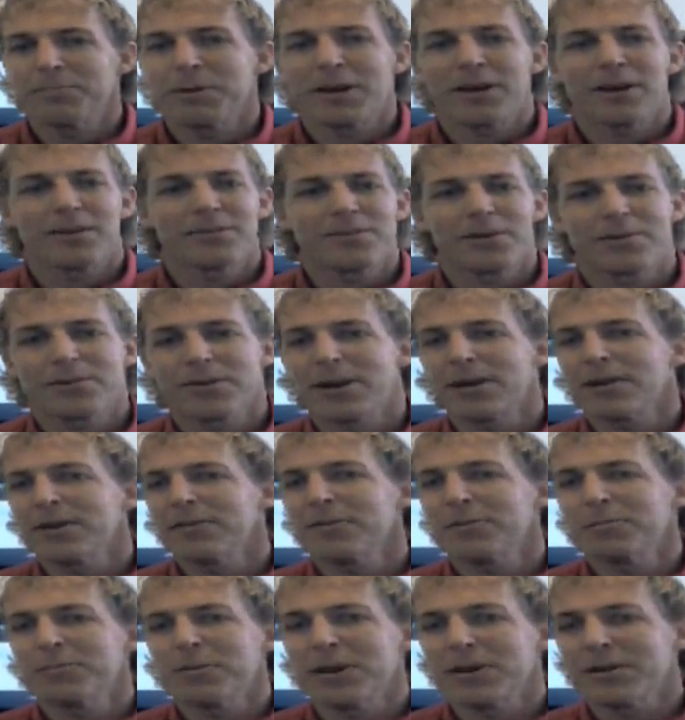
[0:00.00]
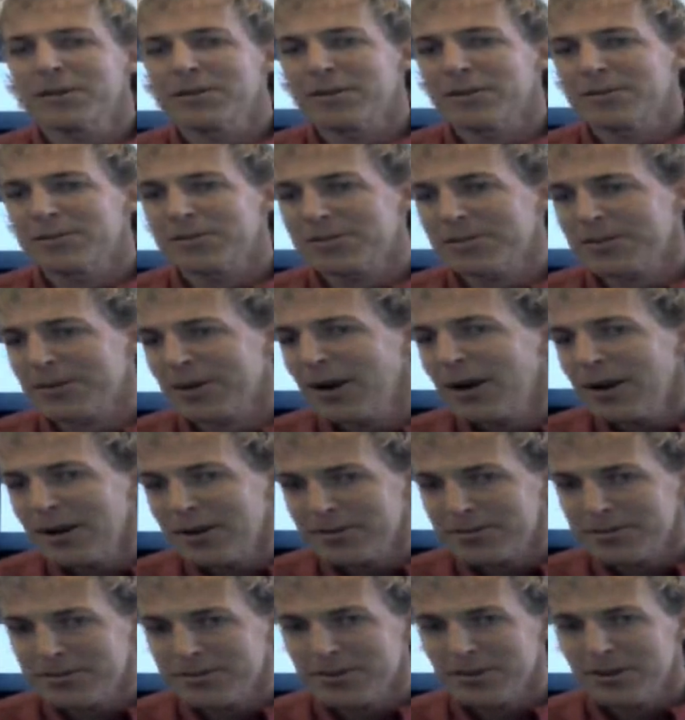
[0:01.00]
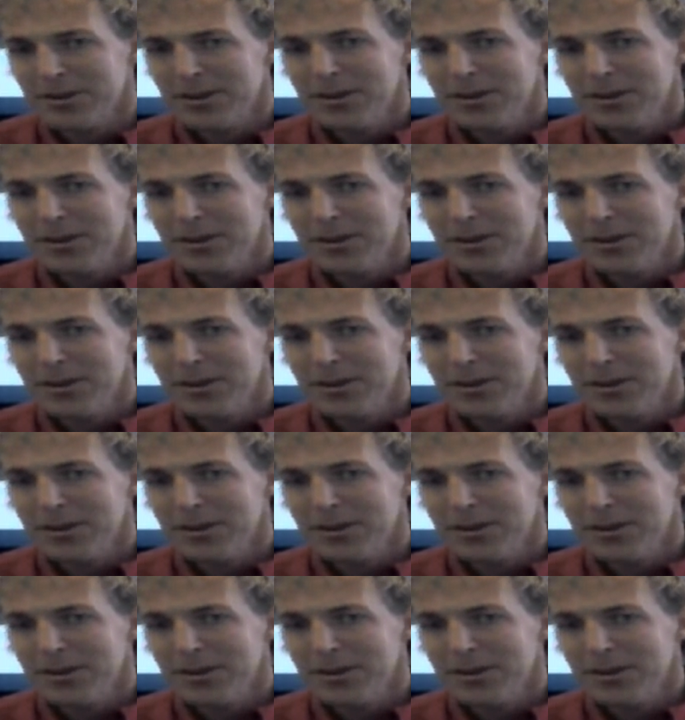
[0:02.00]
because they're not even being discussed